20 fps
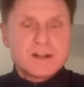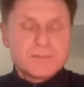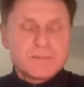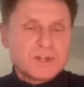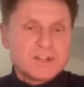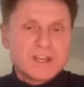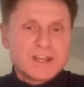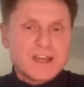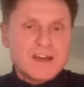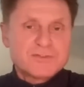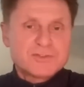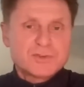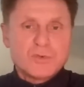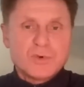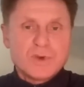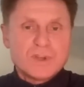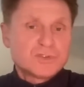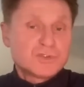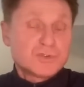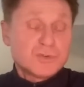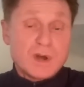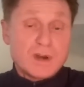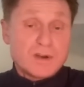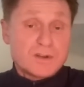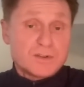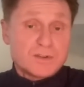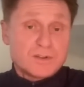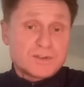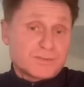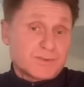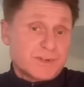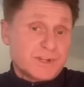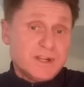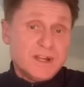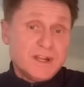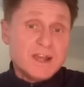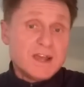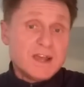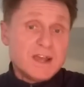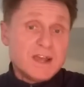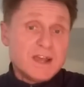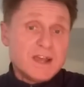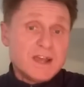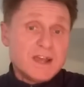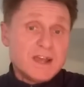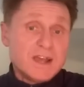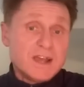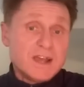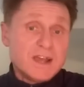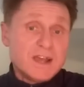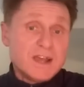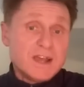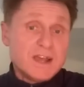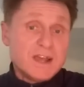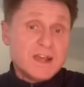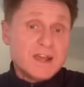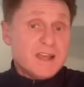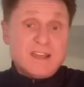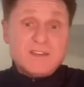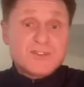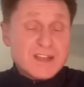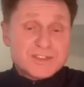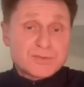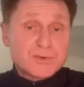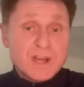I mean, they have to win two out of the three, if not three out of the three.